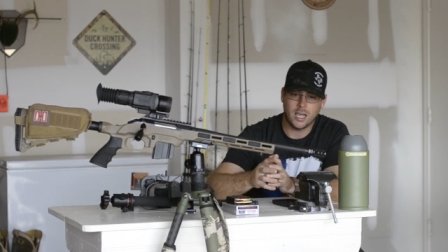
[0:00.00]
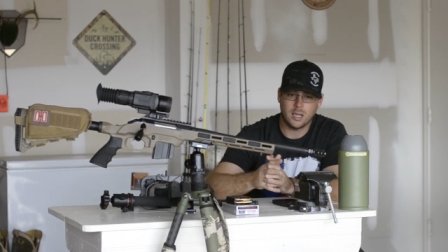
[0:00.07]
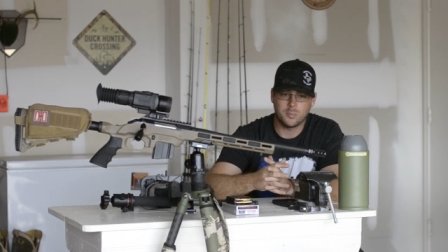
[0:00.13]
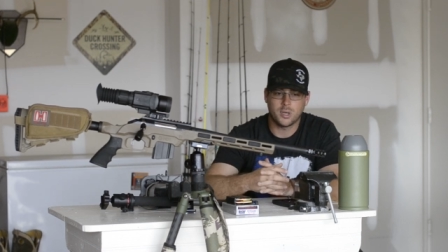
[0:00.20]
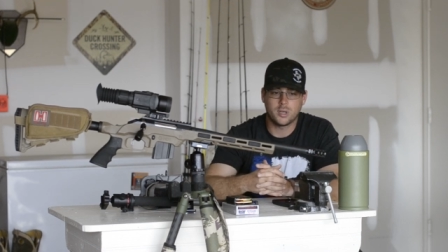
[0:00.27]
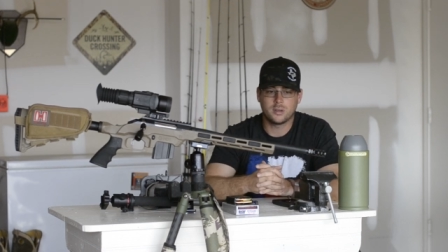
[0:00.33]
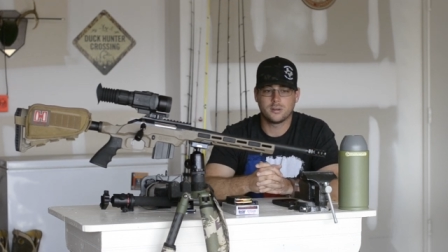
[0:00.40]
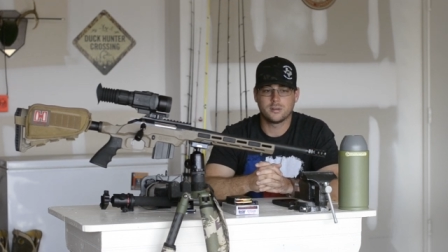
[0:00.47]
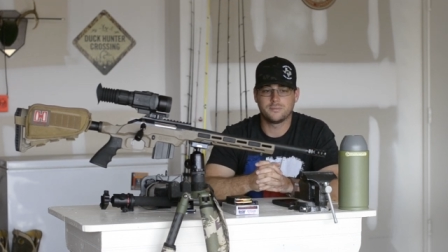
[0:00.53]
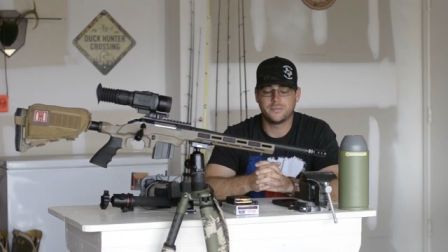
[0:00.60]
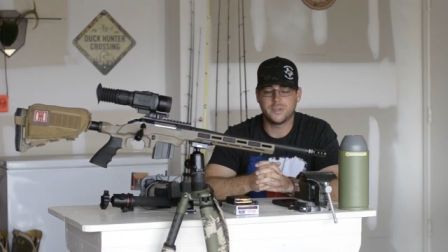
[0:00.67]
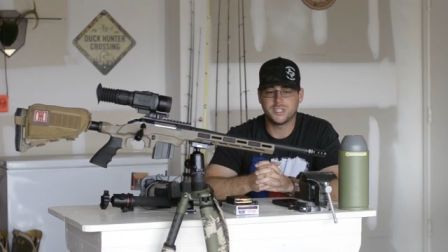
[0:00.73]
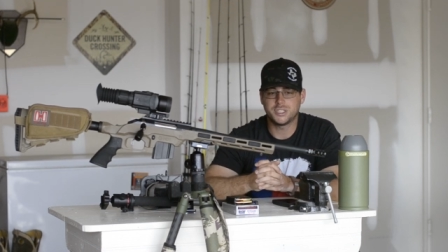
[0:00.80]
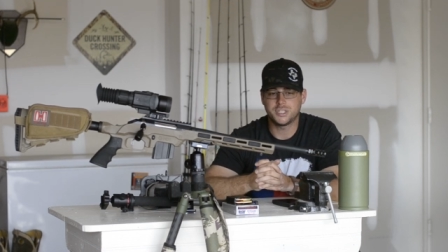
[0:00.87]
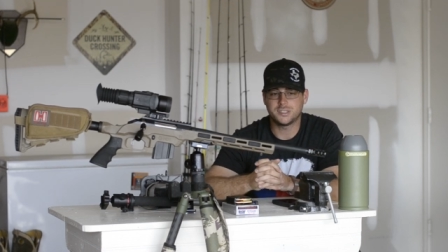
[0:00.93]
I've got a
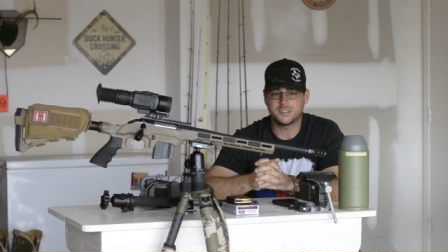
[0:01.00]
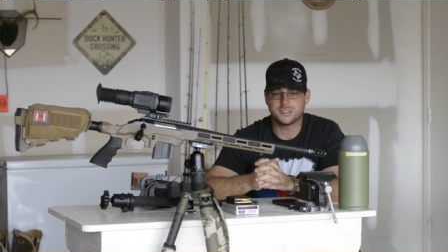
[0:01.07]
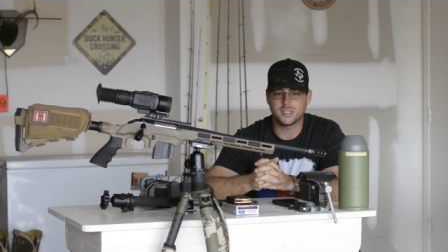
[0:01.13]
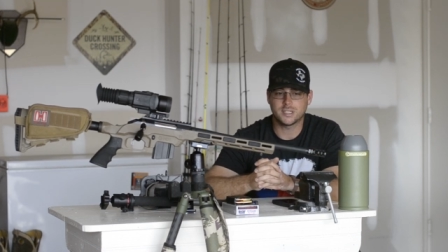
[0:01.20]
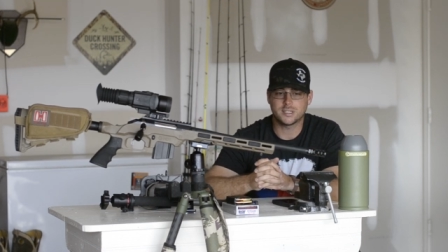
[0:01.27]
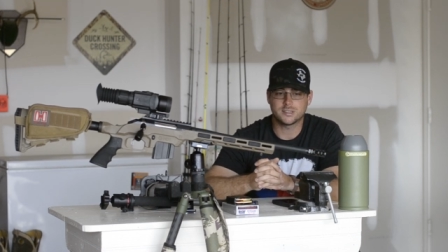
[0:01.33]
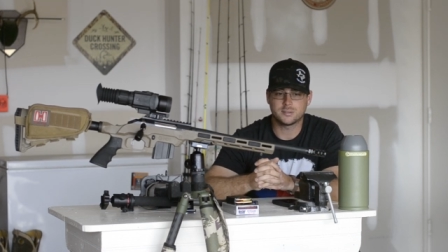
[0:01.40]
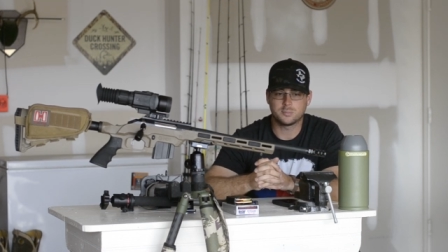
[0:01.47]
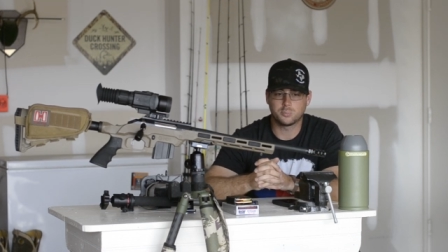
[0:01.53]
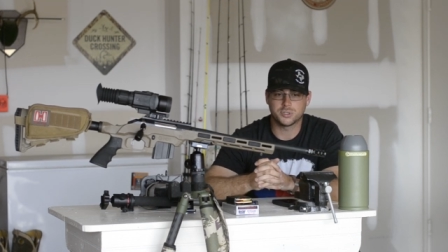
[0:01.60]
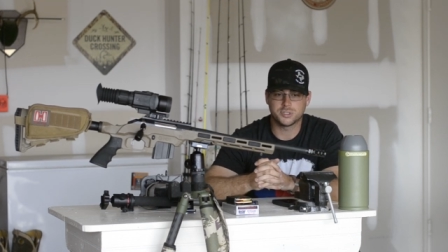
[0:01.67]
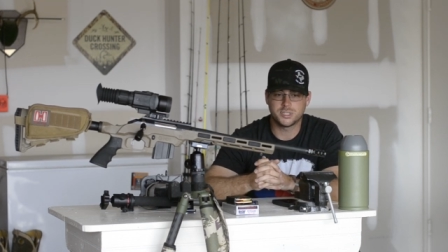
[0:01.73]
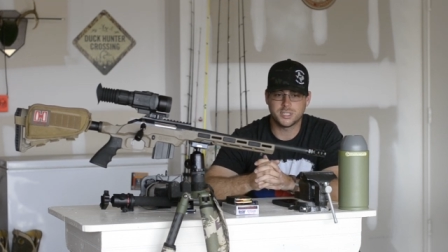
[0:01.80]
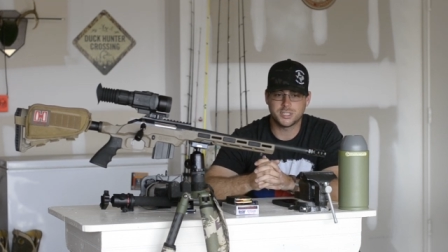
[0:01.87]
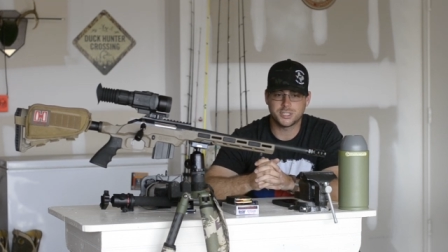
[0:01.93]
Gamma
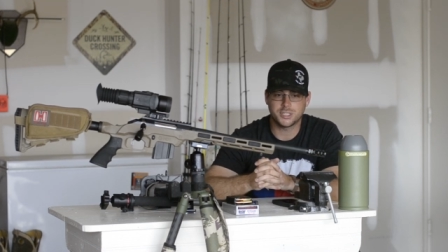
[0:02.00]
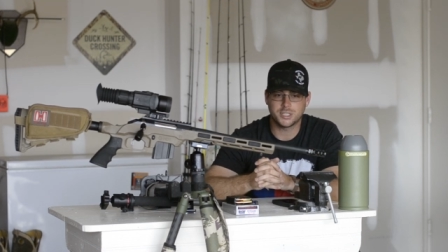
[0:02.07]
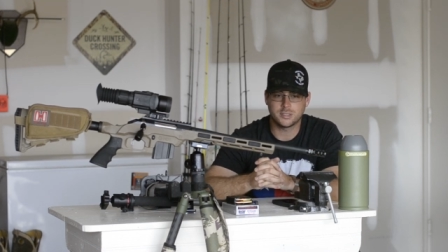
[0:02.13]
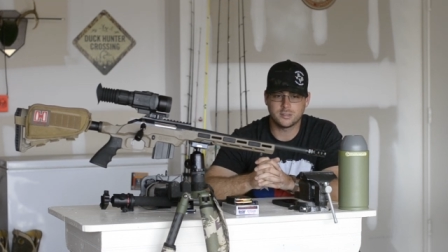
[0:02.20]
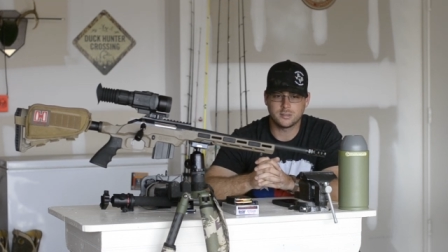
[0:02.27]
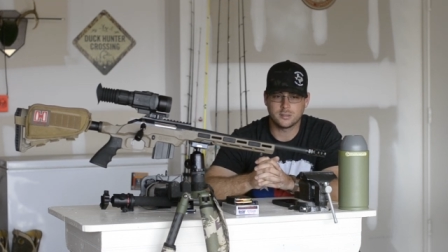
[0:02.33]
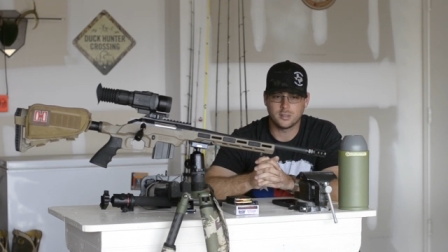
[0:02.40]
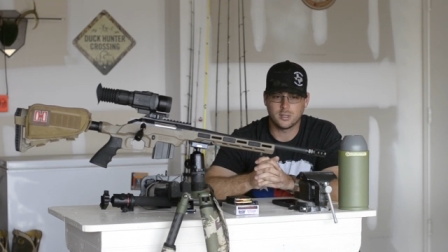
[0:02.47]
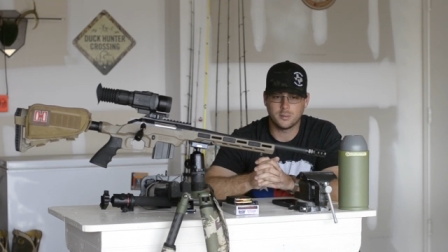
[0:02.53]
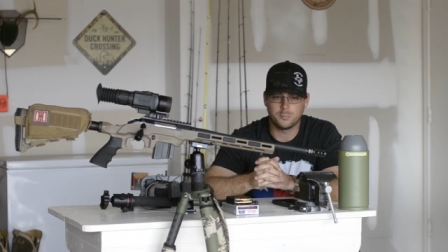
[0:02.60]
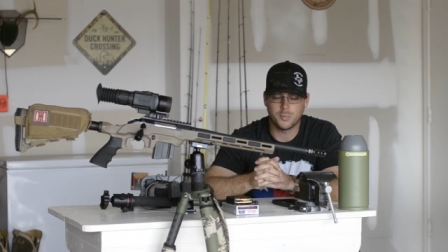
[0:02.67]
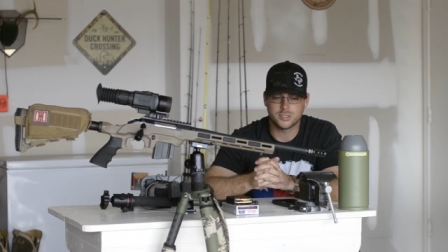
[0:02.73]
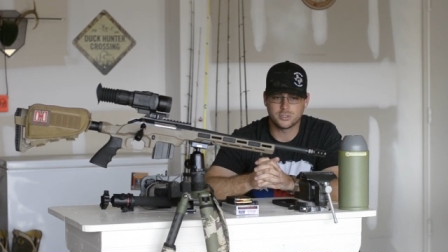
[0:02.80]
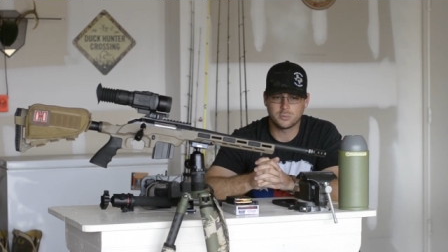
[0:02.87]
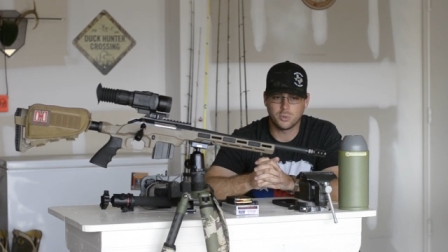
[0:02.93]
BG6
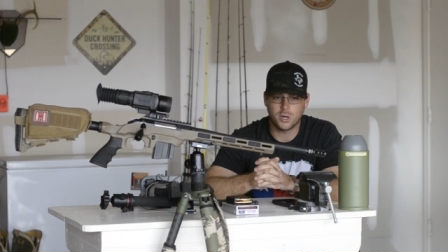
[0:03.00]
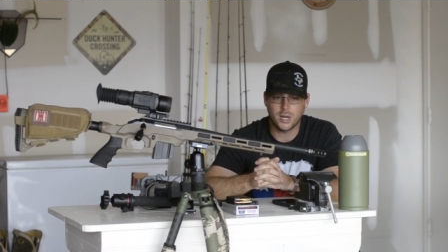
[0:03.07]
Precision